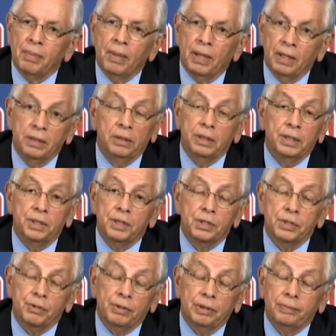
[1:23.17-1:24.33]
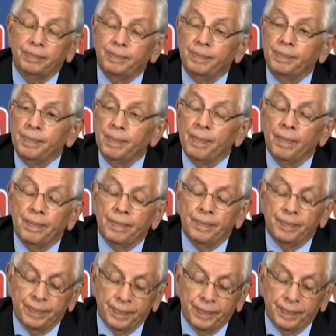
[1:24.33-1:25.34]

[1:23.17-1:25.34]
in the league's history. The commissioner